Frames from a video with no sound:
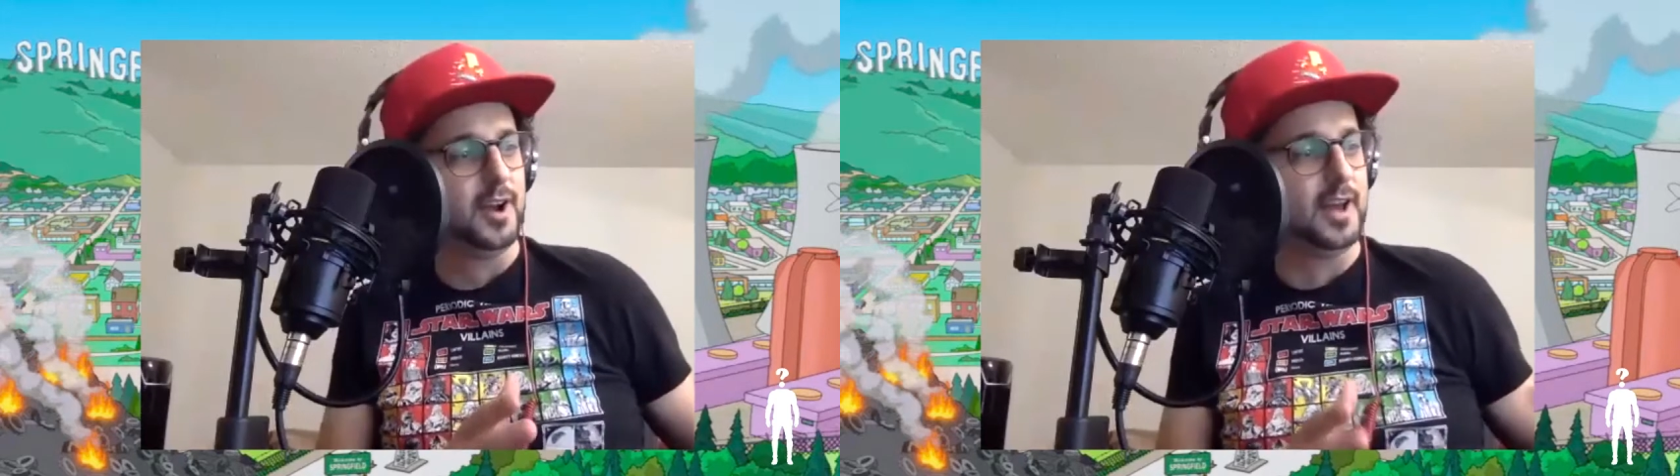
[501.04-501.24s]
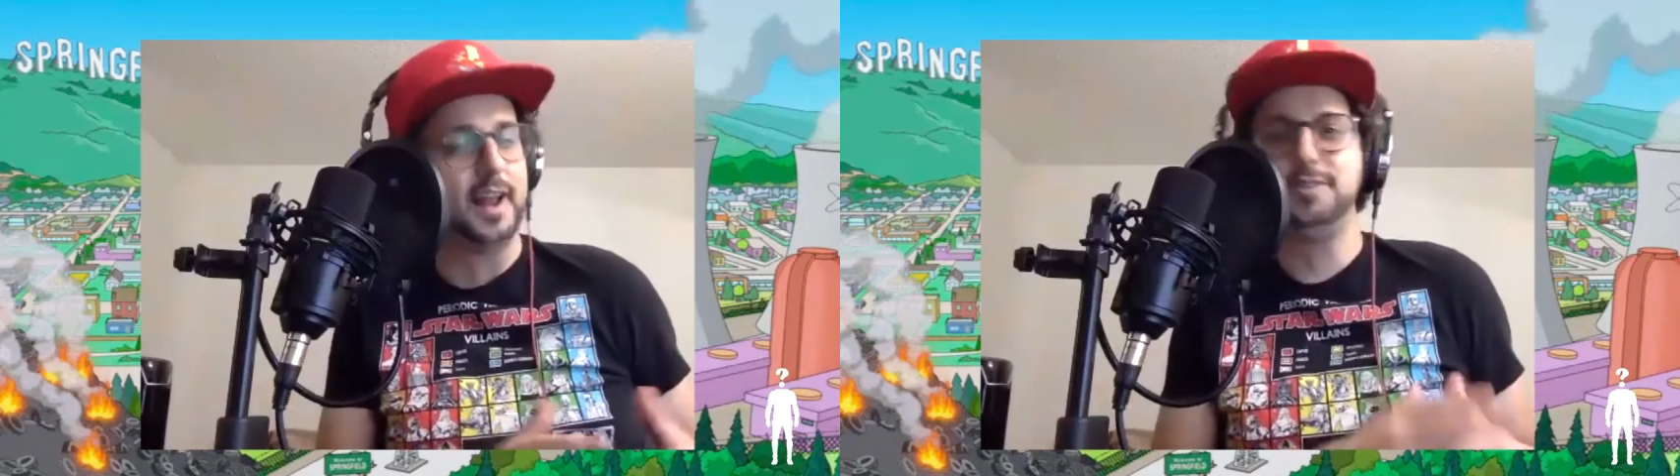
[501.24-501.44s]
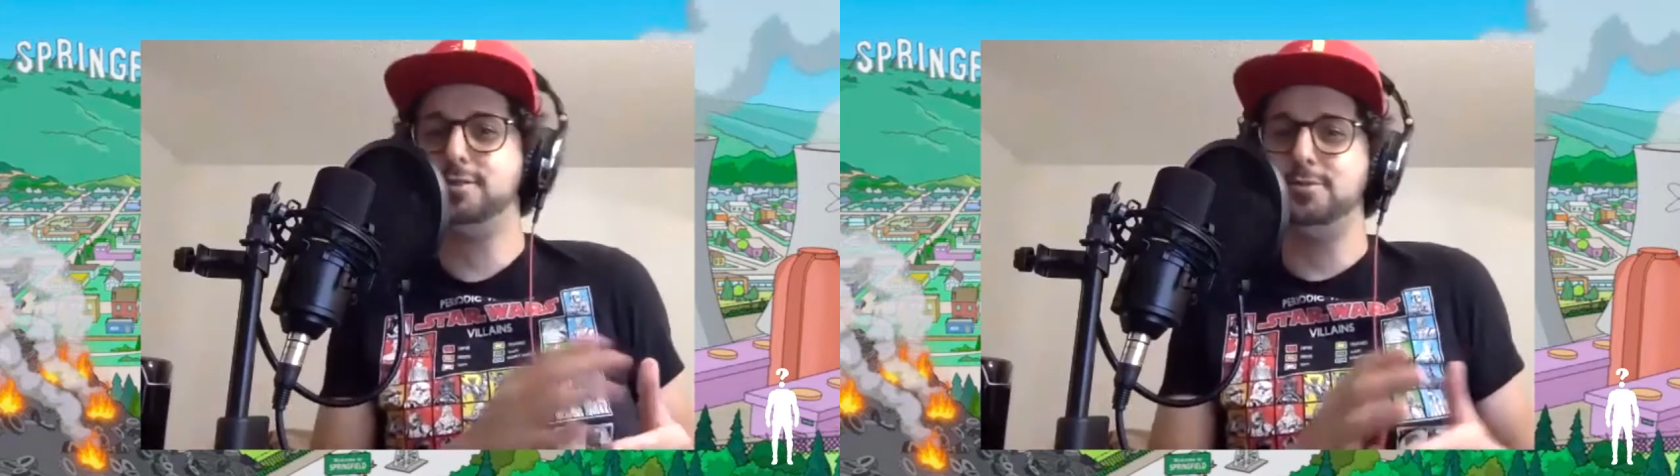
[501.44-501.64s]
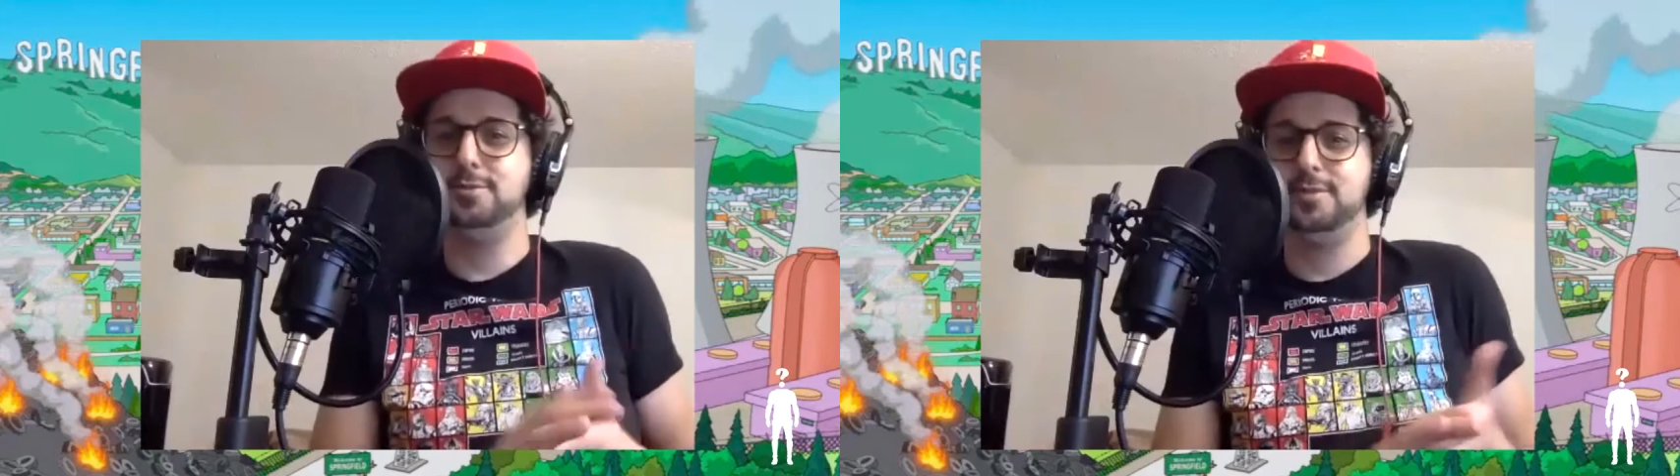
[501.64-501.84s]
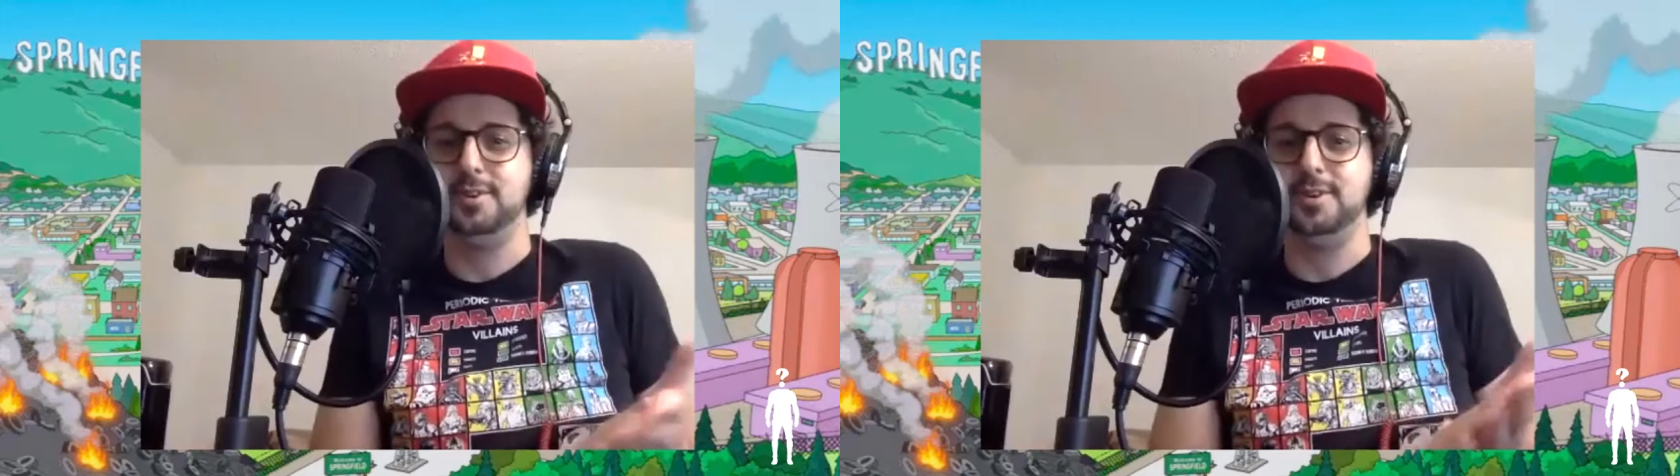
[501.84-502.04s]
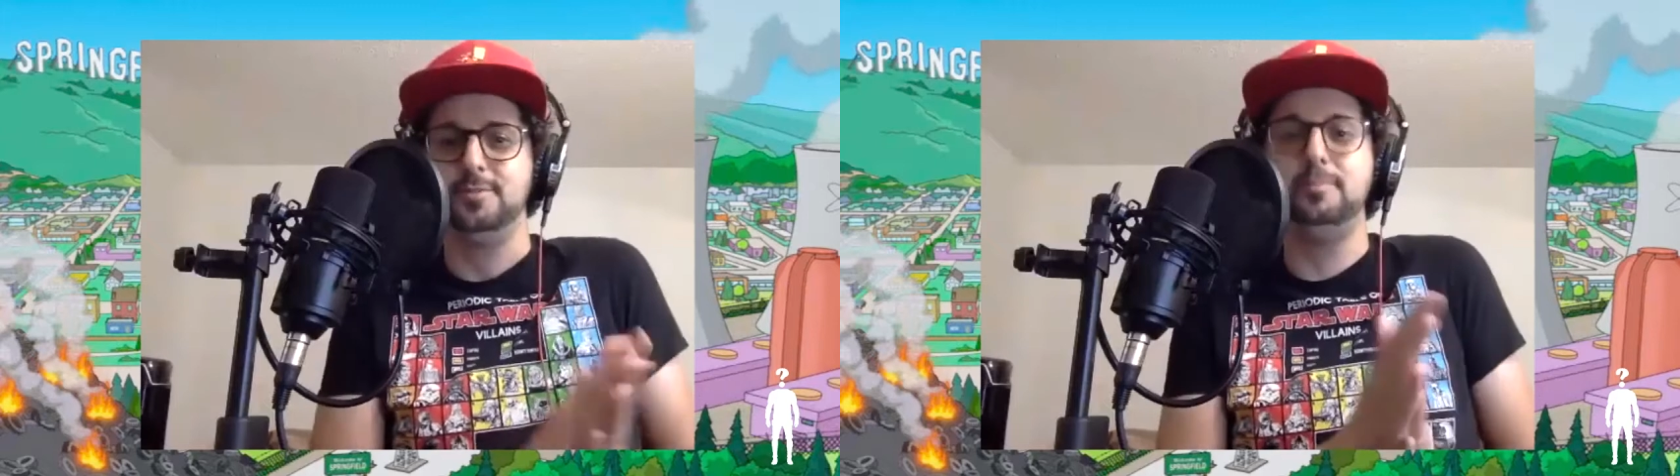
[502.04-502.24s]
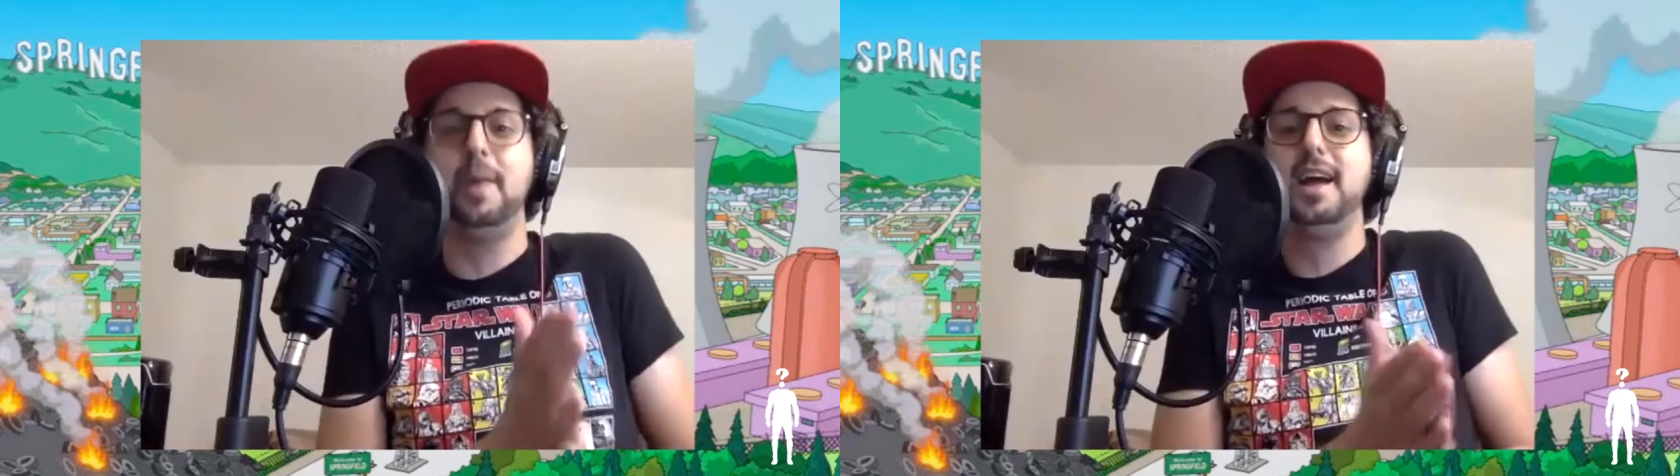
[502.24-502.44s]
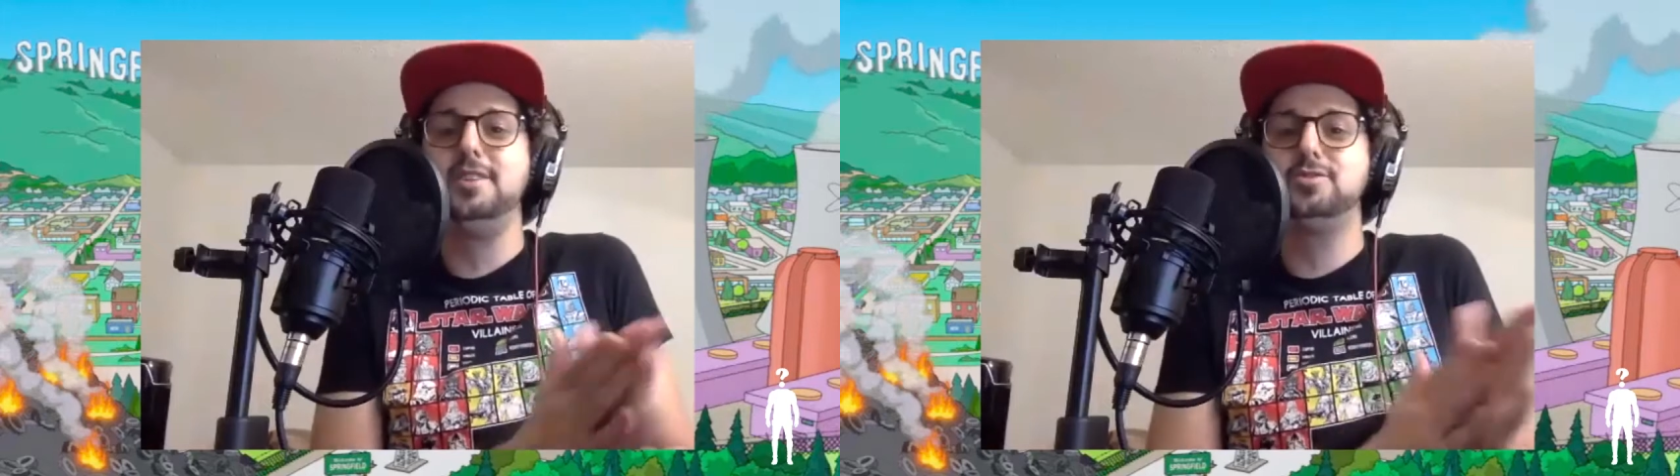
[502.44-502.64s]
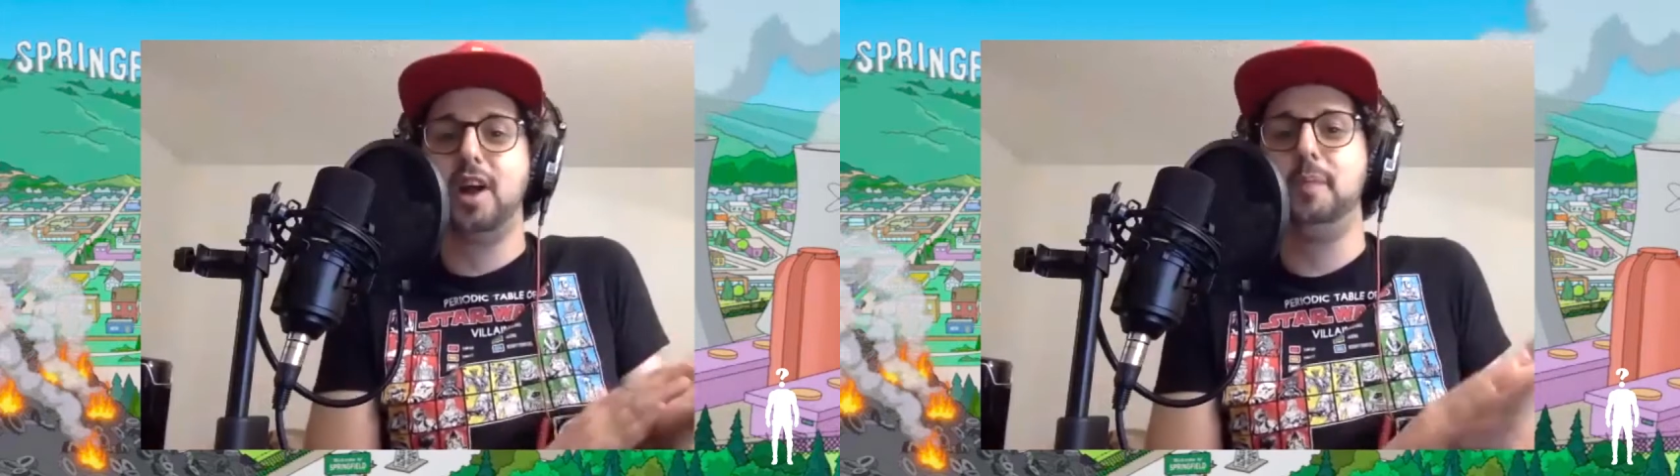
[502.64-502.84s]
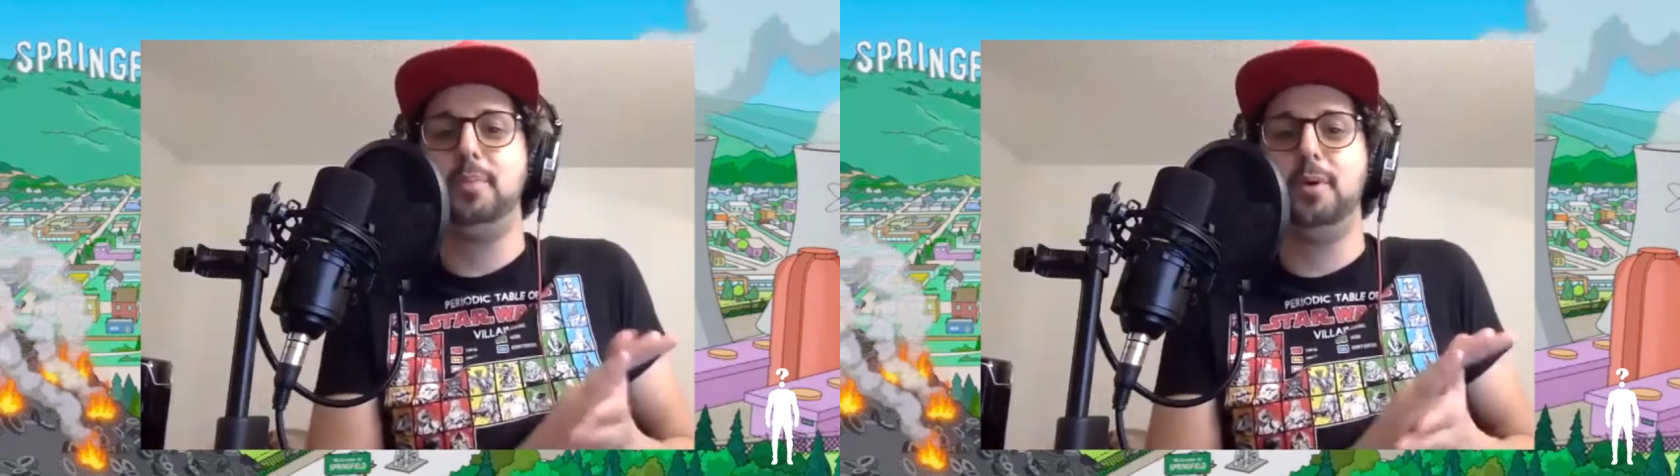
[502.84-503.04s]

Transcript: And my drop